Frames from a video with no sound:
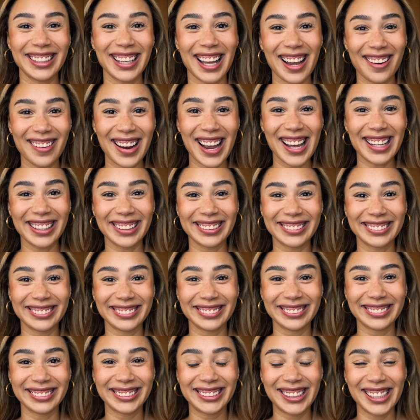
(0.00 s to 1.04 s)
All right,
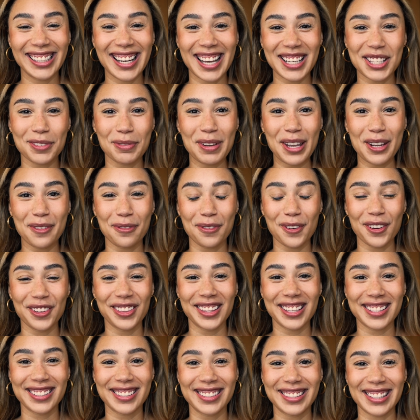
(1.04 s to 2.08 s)
see you next week for
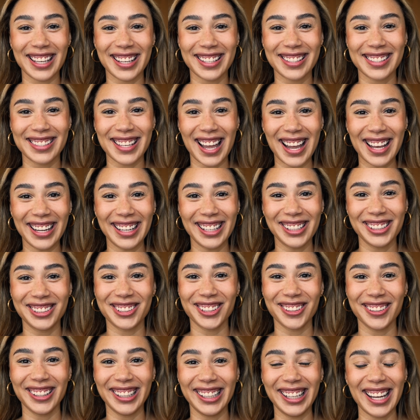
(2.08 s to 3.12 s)
this exciting
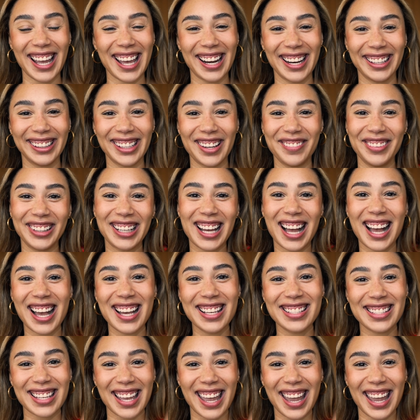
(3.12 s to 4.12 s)
journey, and I love you guys,